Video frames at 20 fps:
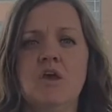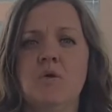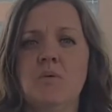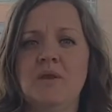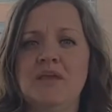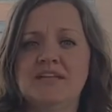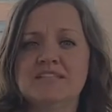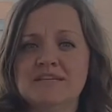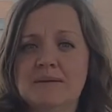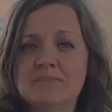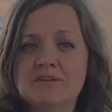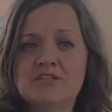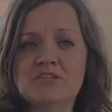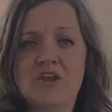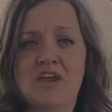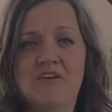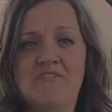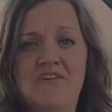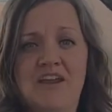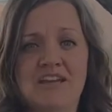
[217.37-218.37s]
We can
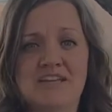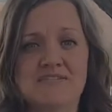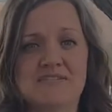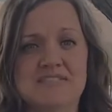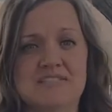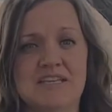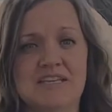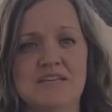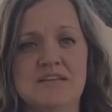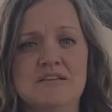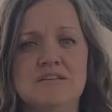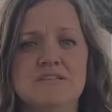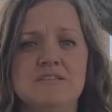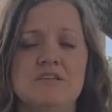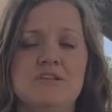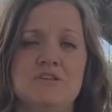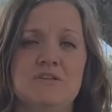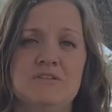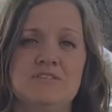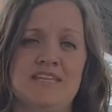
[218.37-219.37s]
demonstrate effective skills,
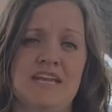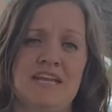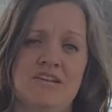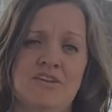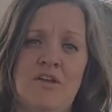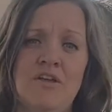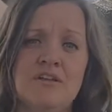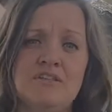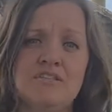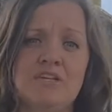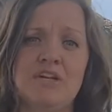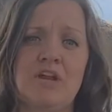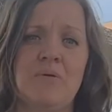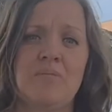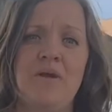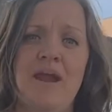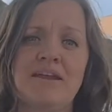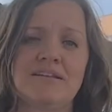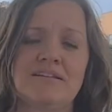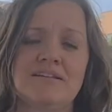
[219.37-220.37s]
use technology in our
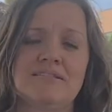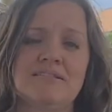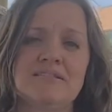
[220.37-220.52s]
practice,